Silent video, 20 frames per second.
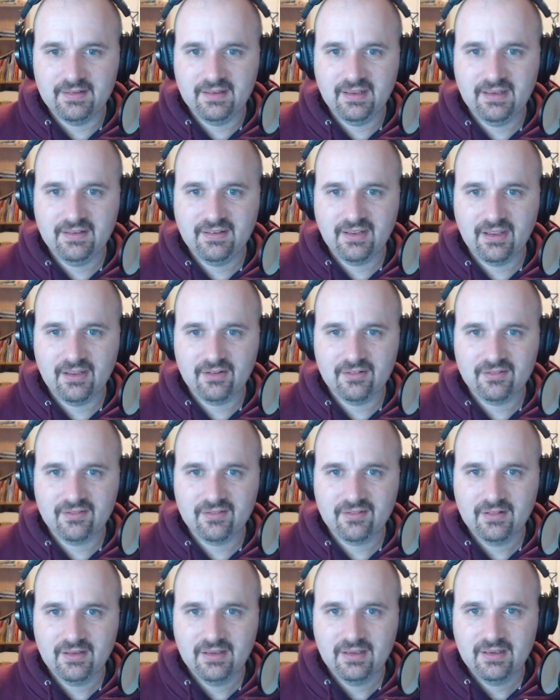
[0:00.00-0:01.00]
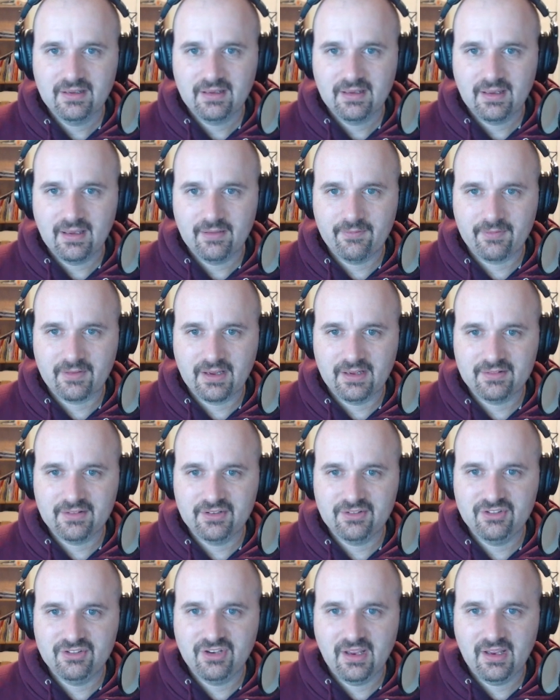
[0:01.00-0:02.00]
details, I forgot
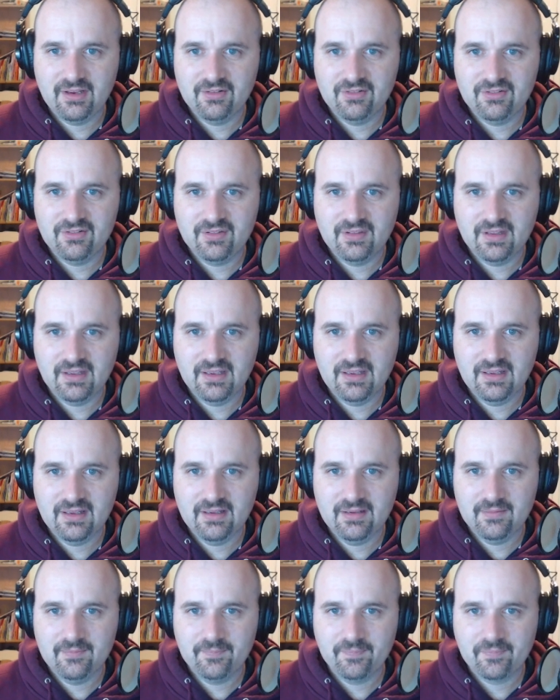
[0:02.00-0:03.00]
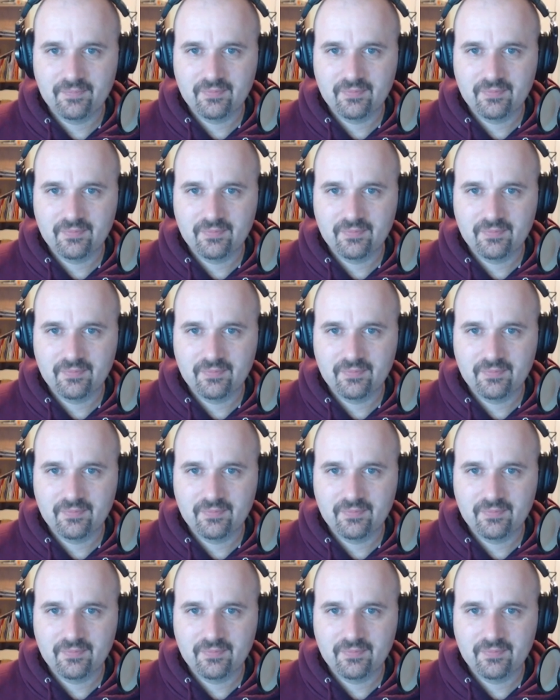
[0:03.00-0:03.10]
to change the